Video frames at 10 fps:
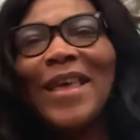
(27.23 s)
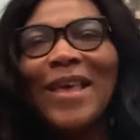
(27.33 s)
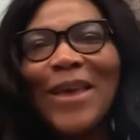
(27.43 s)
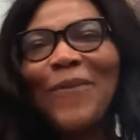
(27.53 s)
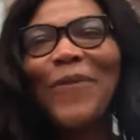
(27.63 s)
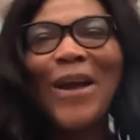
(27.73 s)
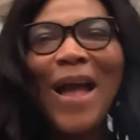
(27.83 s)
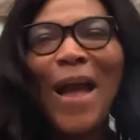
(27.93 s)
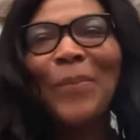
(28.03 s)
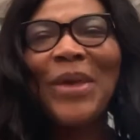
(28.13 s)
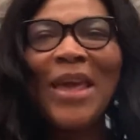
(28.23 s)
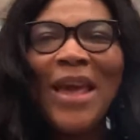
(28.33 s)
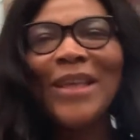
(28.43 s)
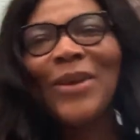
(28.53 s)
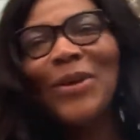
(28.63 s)
If you're happy
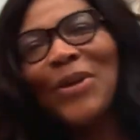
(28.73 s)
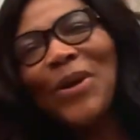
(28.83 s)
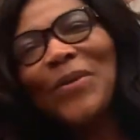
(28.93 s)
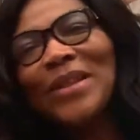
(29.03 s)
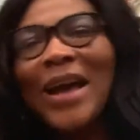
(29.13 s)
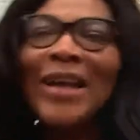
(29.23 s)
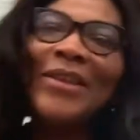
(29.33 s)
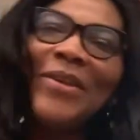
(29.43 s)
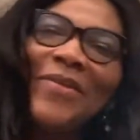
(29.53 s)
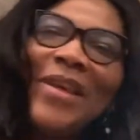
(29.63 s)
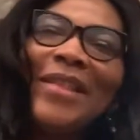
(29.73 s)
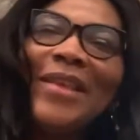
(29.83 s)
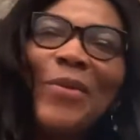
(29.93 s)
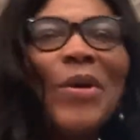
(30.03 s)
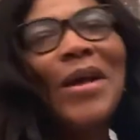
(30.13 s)
and you know it, and you
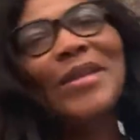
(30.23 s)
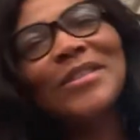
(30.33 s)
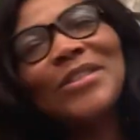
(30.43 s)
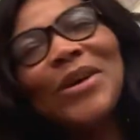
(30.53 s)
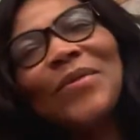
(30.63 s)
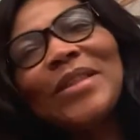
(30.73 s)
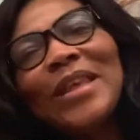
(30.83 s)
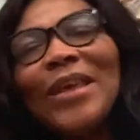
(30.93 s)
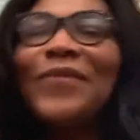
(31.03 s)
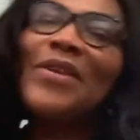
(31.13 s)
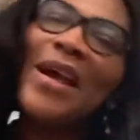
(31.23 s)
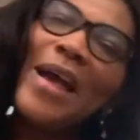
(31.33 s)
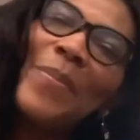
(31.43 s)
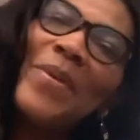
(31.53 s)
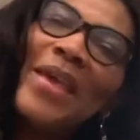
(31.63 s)
really want to show it. If you're
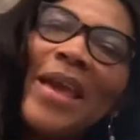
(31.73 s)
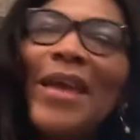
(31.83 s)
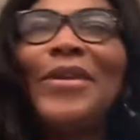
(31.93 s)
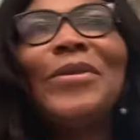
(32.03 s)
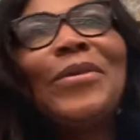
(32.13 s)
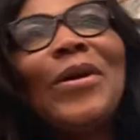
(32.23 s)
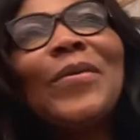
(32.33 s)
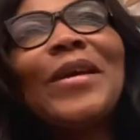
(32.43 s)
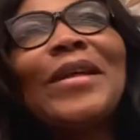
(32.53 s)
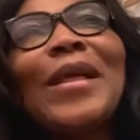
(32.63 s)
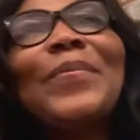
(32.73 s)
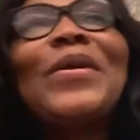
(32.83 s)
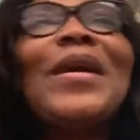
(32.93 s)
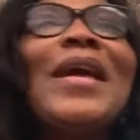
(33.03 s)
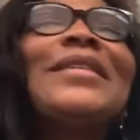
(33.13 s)
happy and you know it, clap
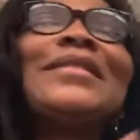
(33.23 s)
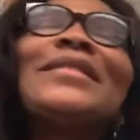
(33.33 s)
your hands.